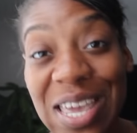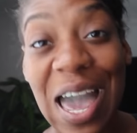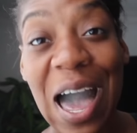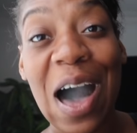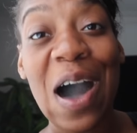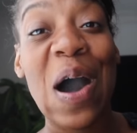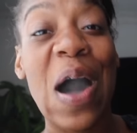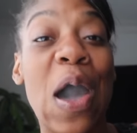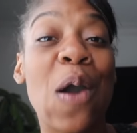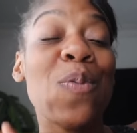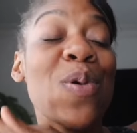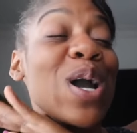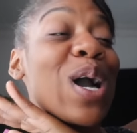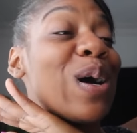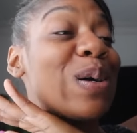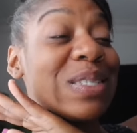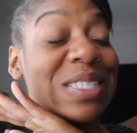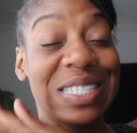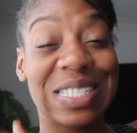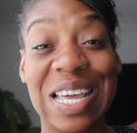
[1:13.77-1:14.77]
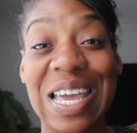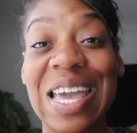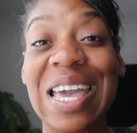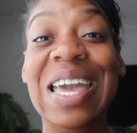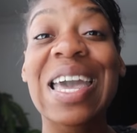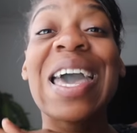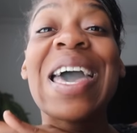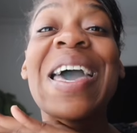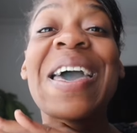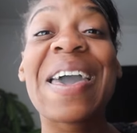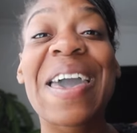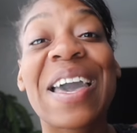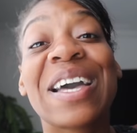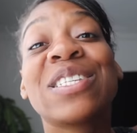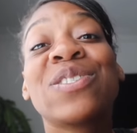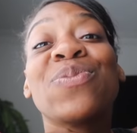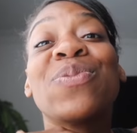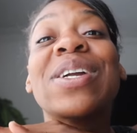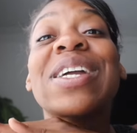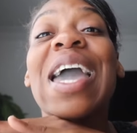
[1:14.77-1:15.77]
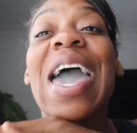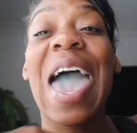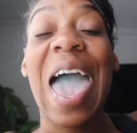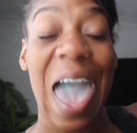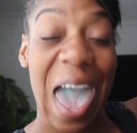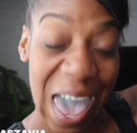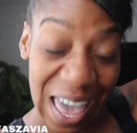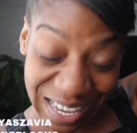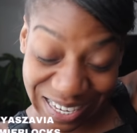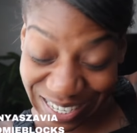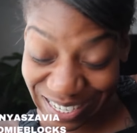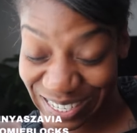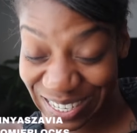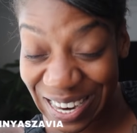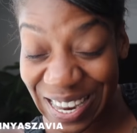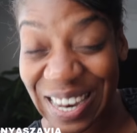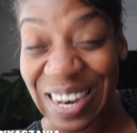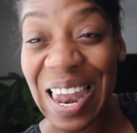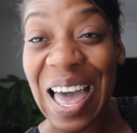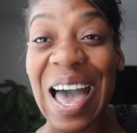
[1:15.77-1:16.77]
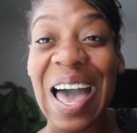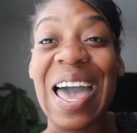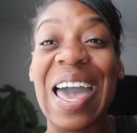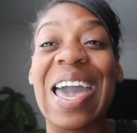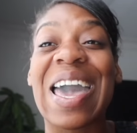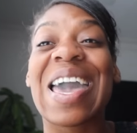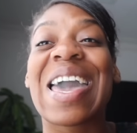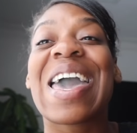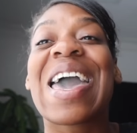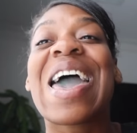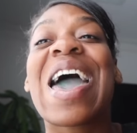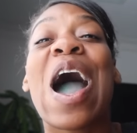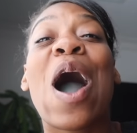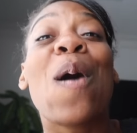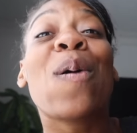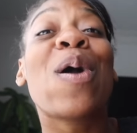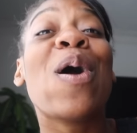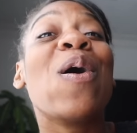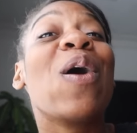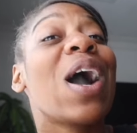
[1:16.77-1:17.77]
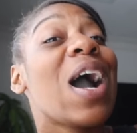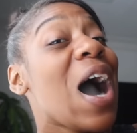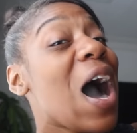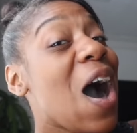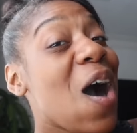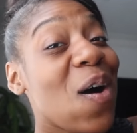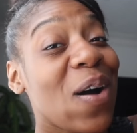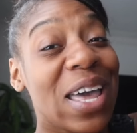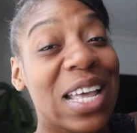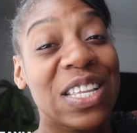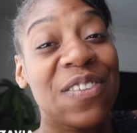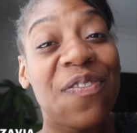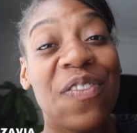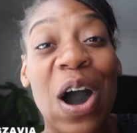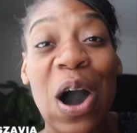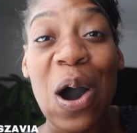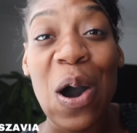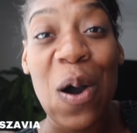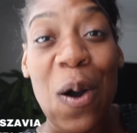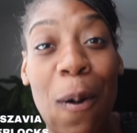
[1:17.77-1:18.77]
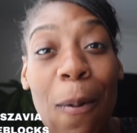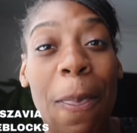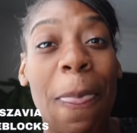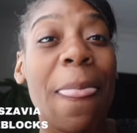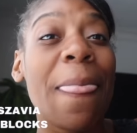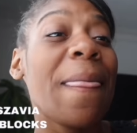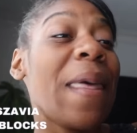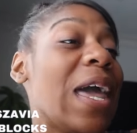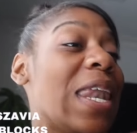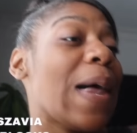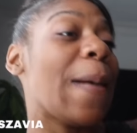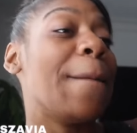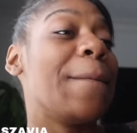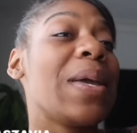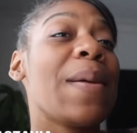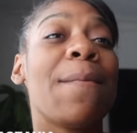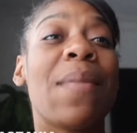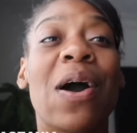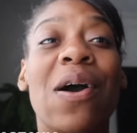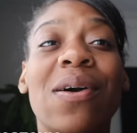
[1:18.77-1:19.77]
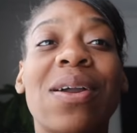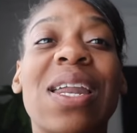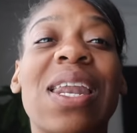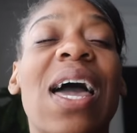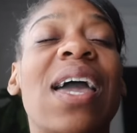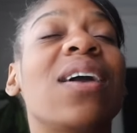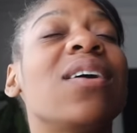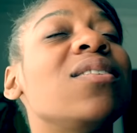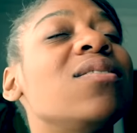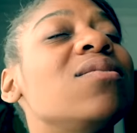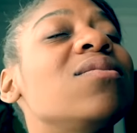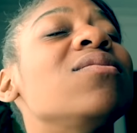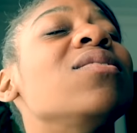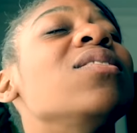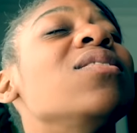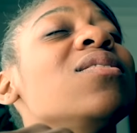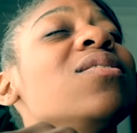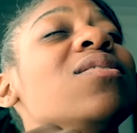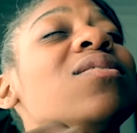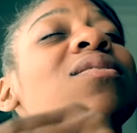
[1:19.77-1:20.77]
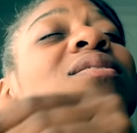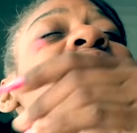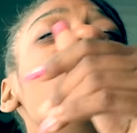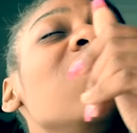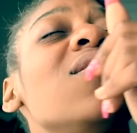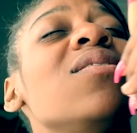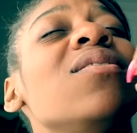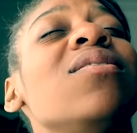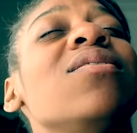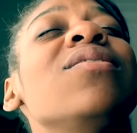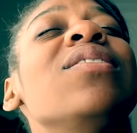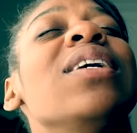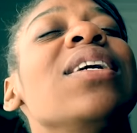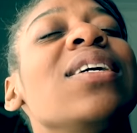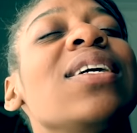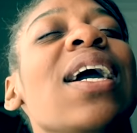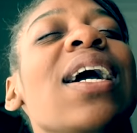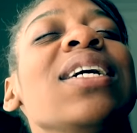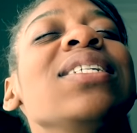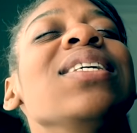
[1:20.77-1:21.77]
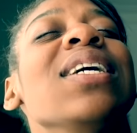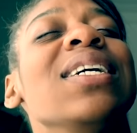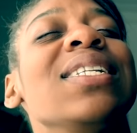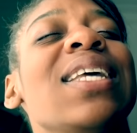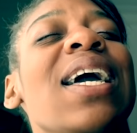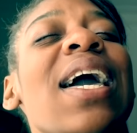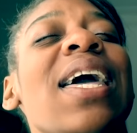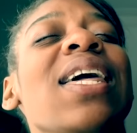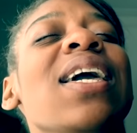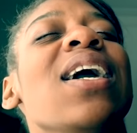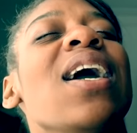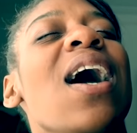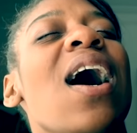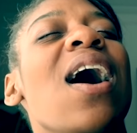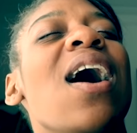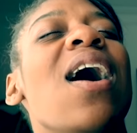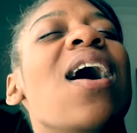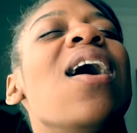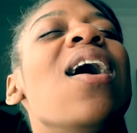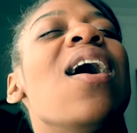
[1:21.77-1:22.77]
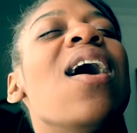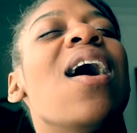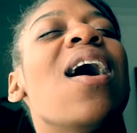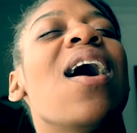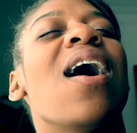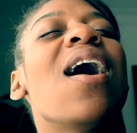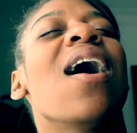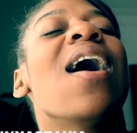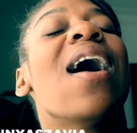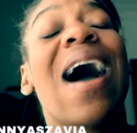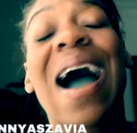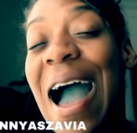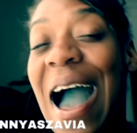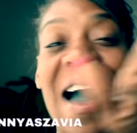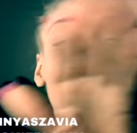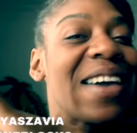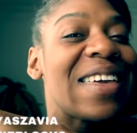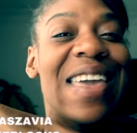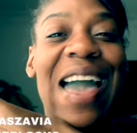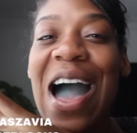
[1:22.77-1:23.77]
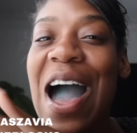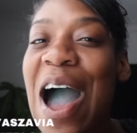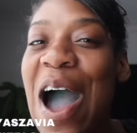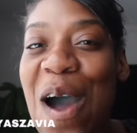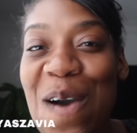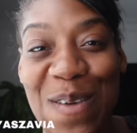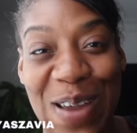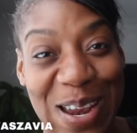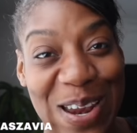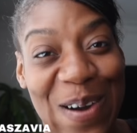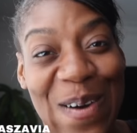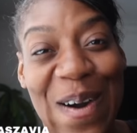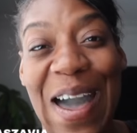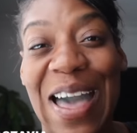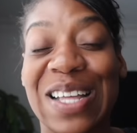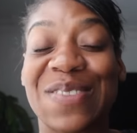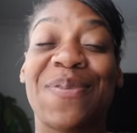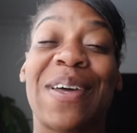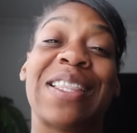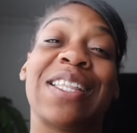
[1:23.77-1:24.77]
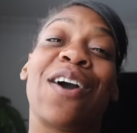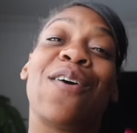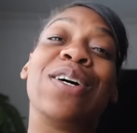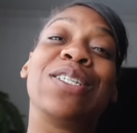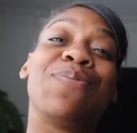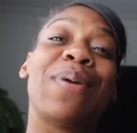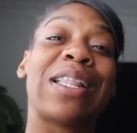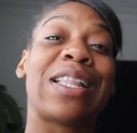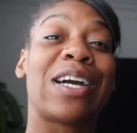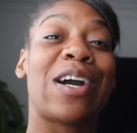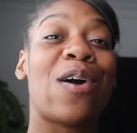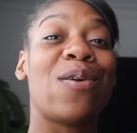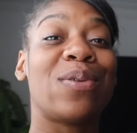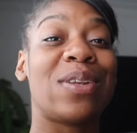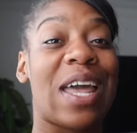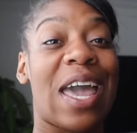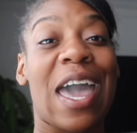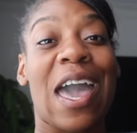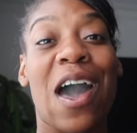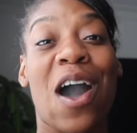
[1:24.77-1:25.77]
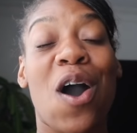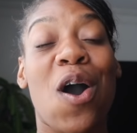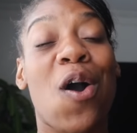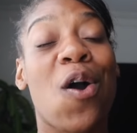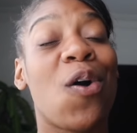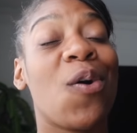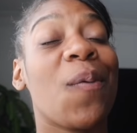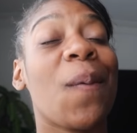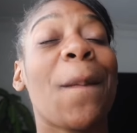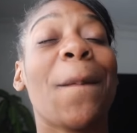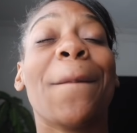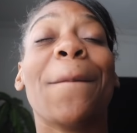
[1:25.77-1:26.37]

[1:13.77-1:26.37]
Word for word: y'all and we're gonna see his reaction. Like I'm gonna call his phone and I'm gonna be moaning like oh, oh, oh, yes, Eddie, uh, uh, uh. Y'all already know how it's about to go. It's about to go down